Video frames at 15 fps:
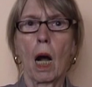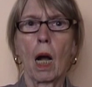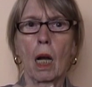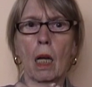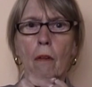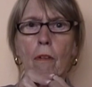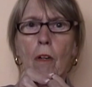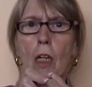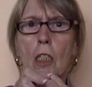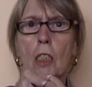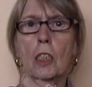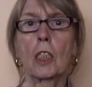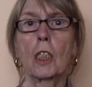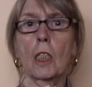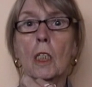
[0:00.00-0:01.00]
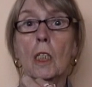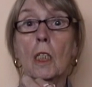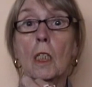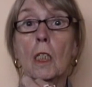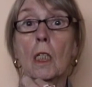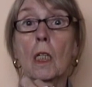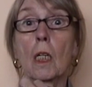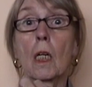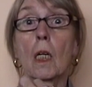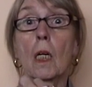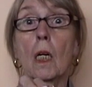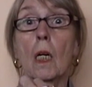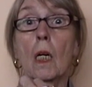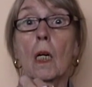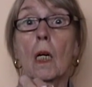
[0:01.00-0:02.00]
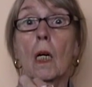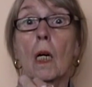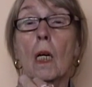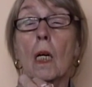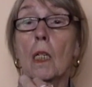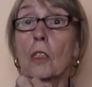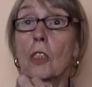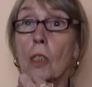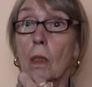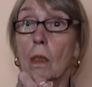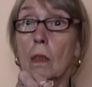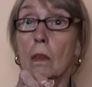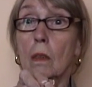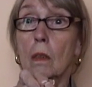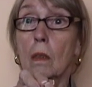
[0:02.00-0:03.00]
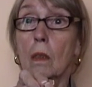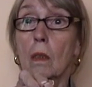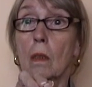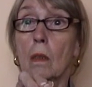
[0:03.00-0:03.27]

I have 3 insurance,